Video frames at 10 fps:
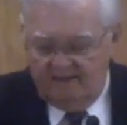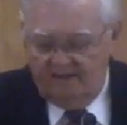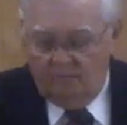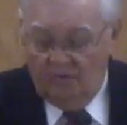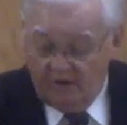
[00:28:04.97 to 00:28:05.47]

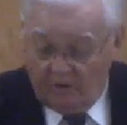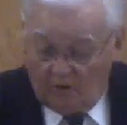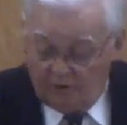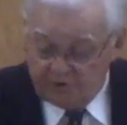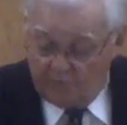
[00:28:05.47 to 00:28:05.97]
We
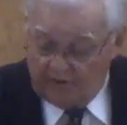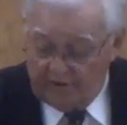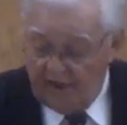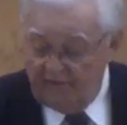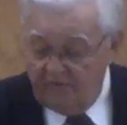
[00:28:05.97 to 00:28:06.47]
encourage one
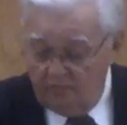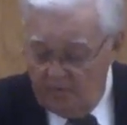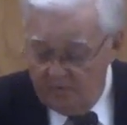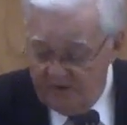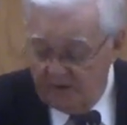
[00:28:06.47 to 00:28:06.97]
another. We
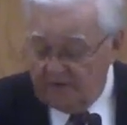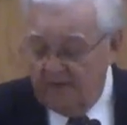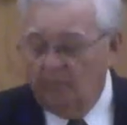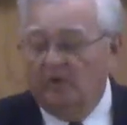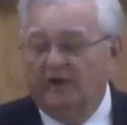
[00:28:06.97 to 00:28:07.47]
build
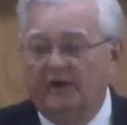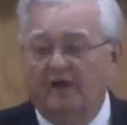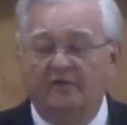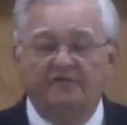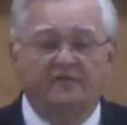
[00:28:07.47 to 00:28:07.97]
up one
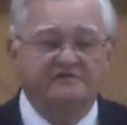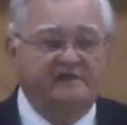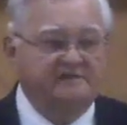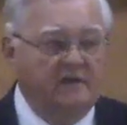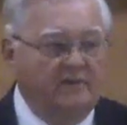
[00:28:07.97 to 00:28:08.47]
another. 1
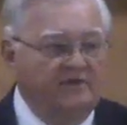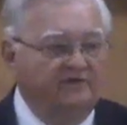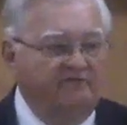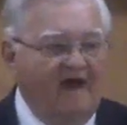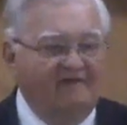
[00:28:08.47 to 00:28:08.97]
Thessalonians
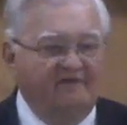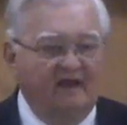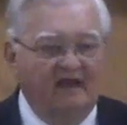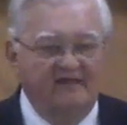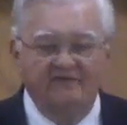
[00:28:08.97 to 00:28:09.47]
5 and
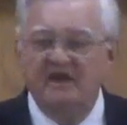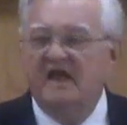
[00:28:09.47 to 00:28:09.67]
11.